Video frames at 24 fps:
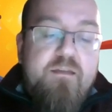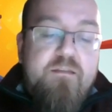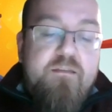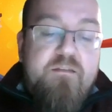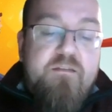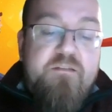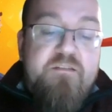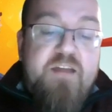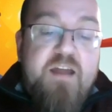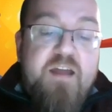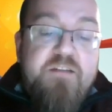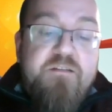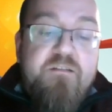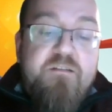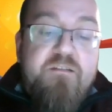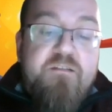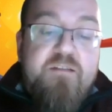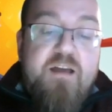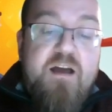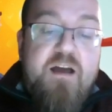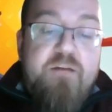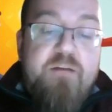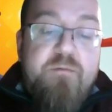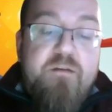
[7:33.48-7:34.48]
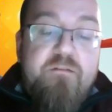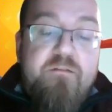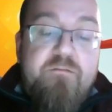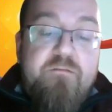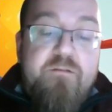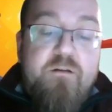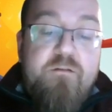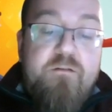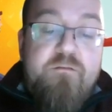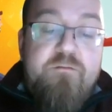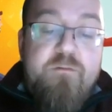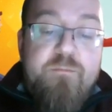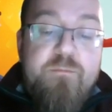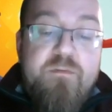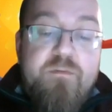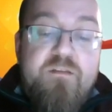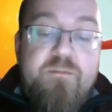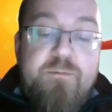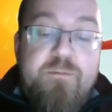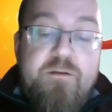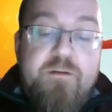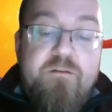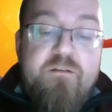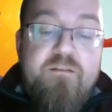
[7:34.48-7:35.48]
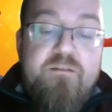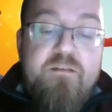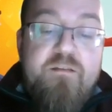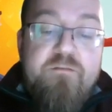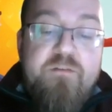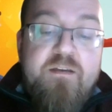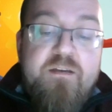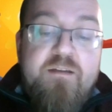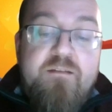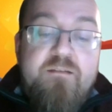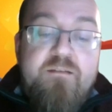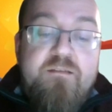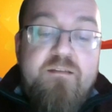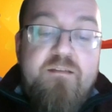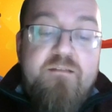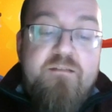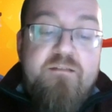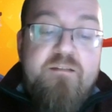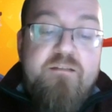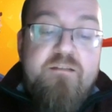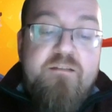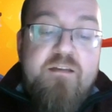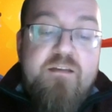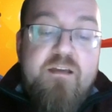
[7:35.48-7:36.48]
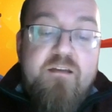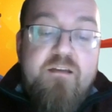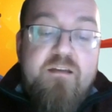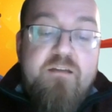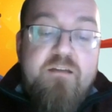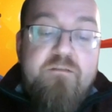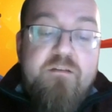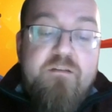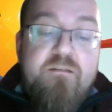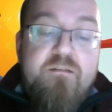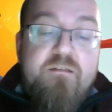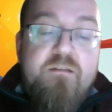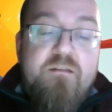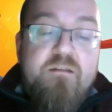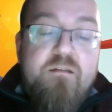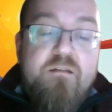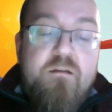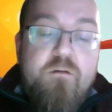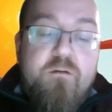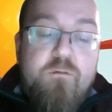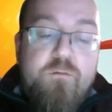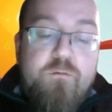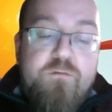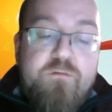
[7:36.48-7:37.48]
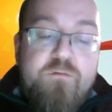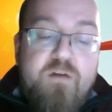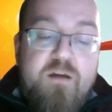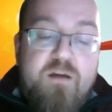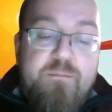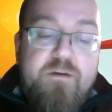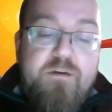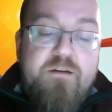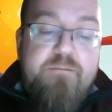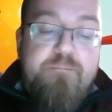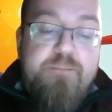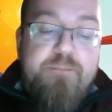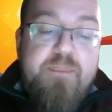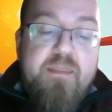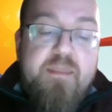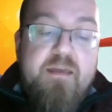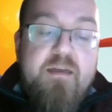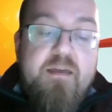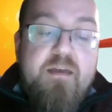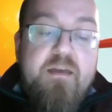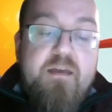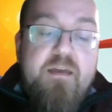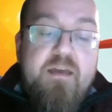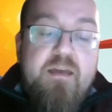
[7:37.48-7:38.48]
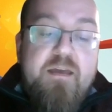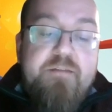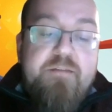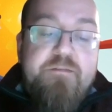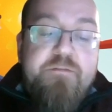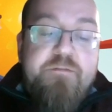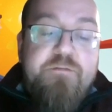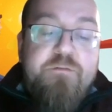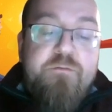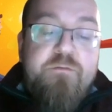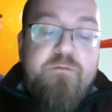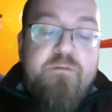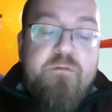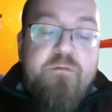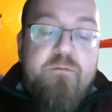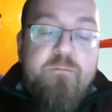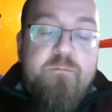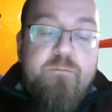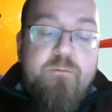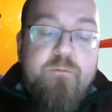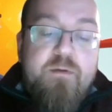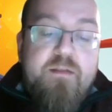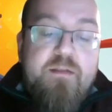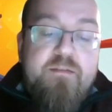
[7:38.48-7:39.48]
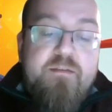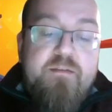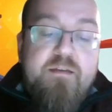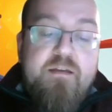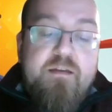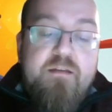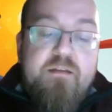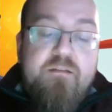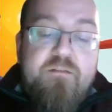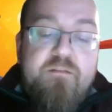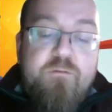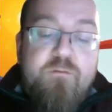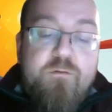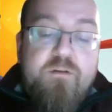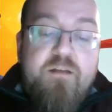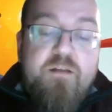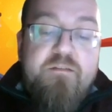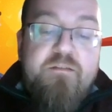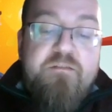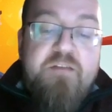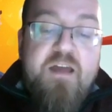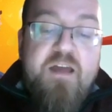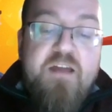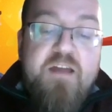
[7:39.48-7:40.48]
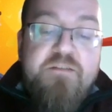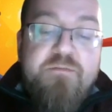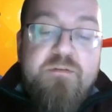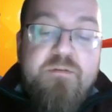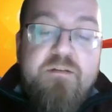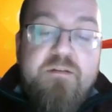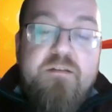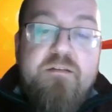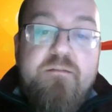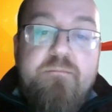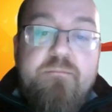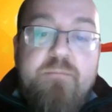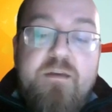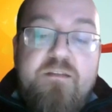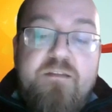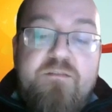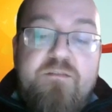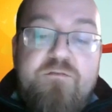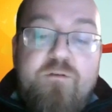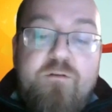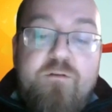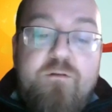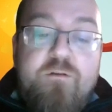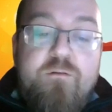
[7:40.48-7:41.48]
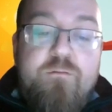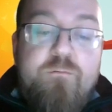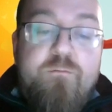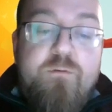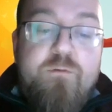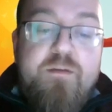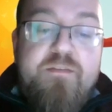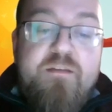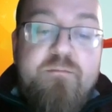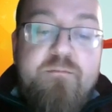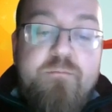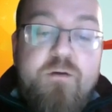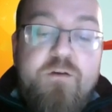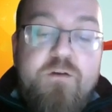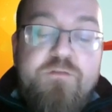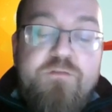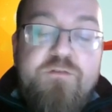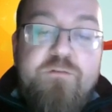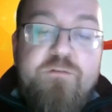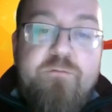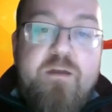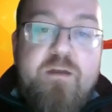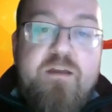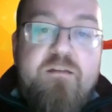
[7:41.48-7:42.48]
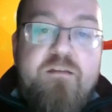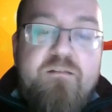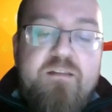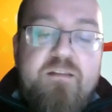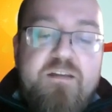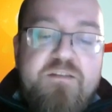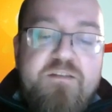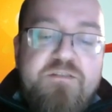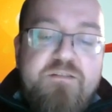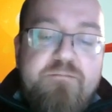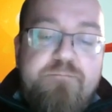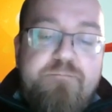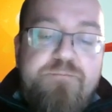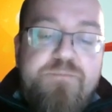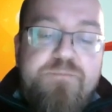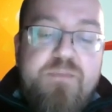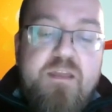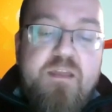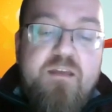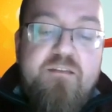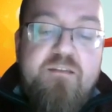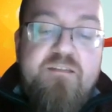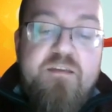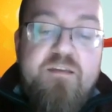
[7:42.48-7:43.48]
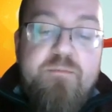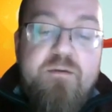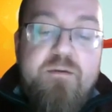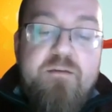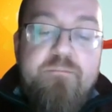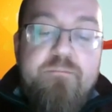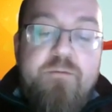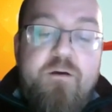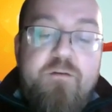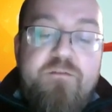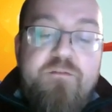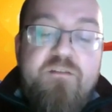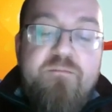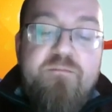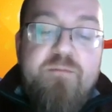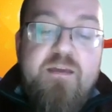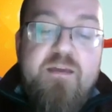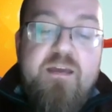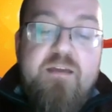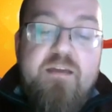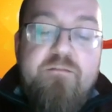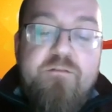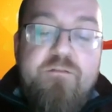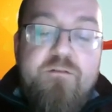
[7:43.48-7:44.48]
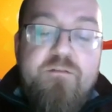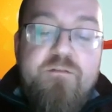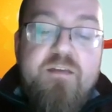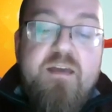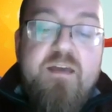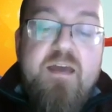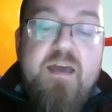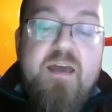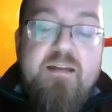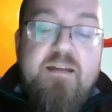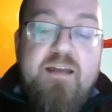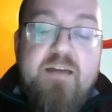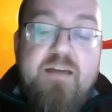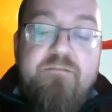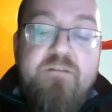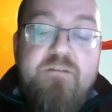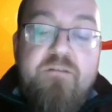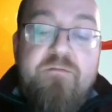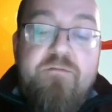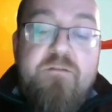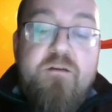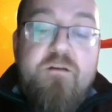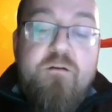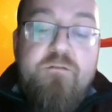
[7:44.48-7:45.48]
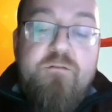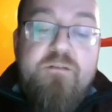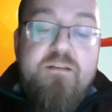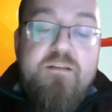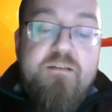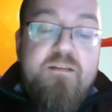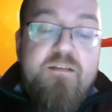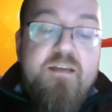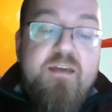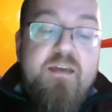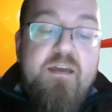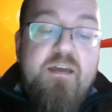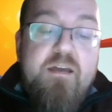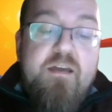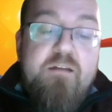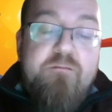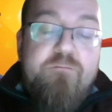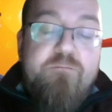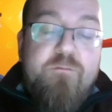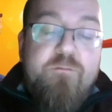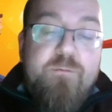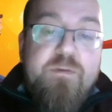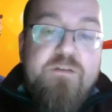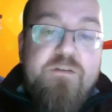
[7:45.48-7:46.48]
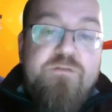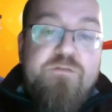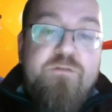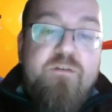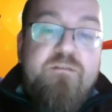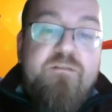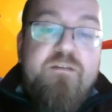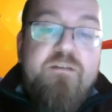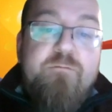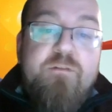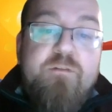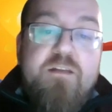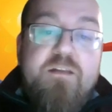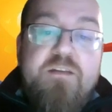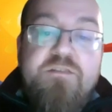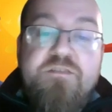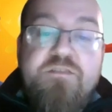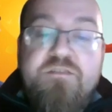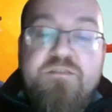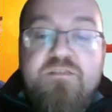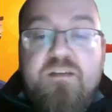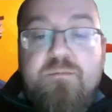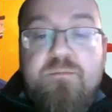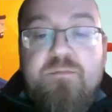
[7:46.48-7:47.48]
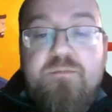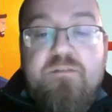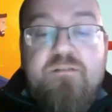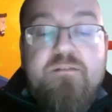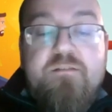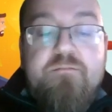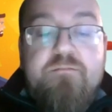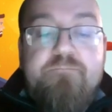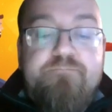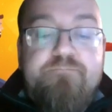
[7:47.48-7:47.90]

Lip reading: This attachment style may result from experience of inconsistent caregiving or trauma. Individuals with disorganized attachment may struggle with emotional regulation, exhibit impulsive behaviors, and have difficulties in forming trusting relationships.